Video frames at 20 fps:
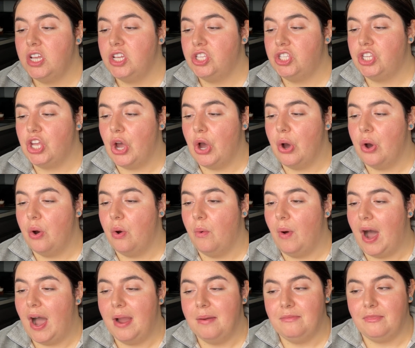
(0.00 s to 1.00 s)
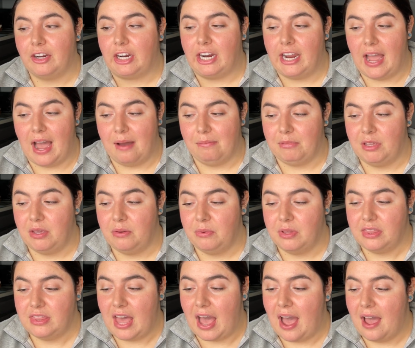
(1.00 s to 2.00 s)
So I'm very happy
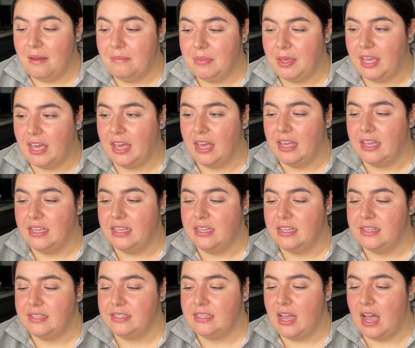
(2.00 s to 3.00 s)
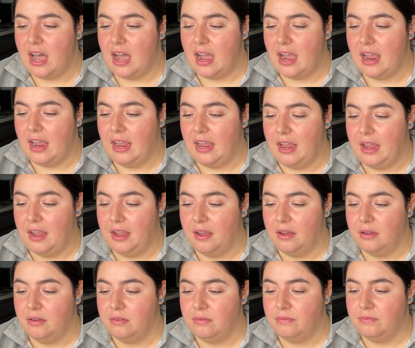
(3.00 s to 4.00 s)
with that because I